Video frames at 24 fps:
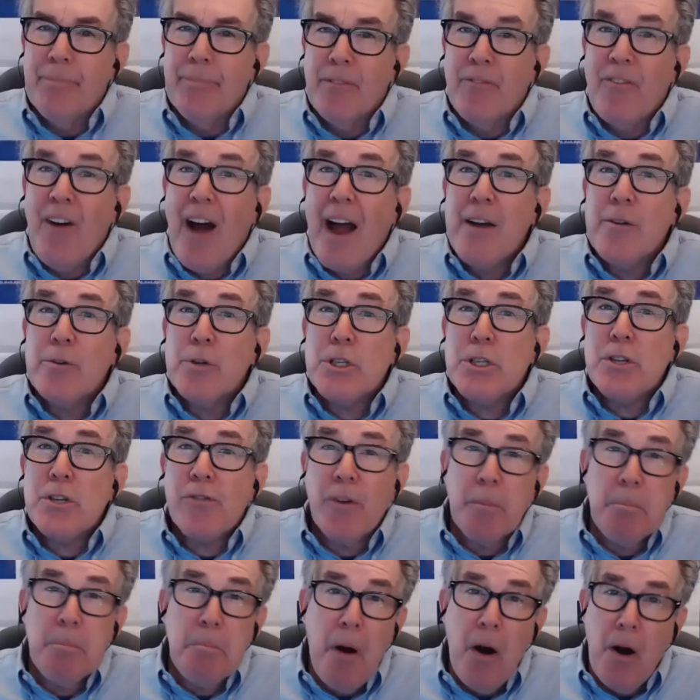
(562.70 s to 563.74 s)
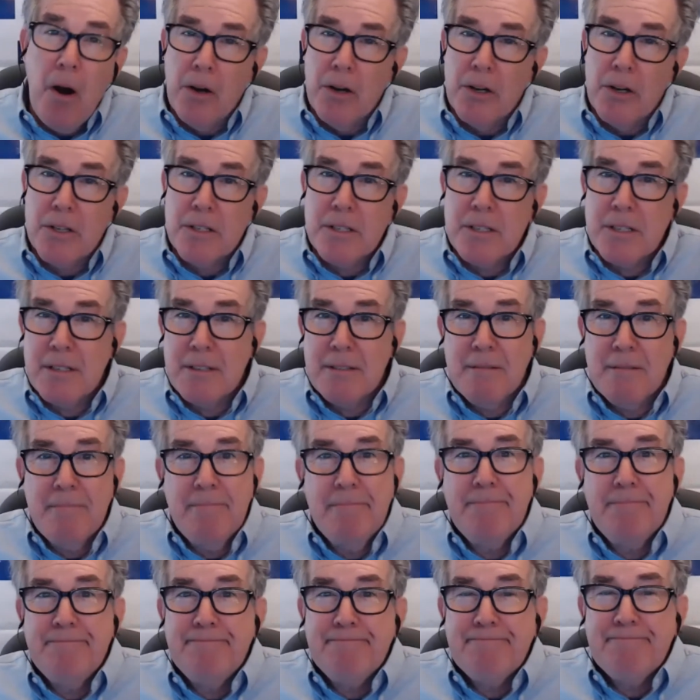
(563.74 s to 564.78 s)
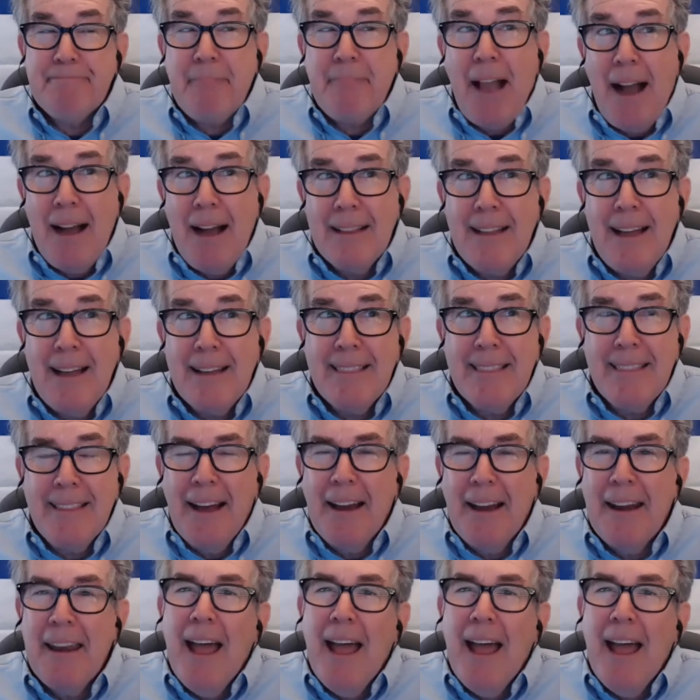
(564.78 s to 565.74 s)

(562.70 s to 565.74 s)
virus from Mars. I like that.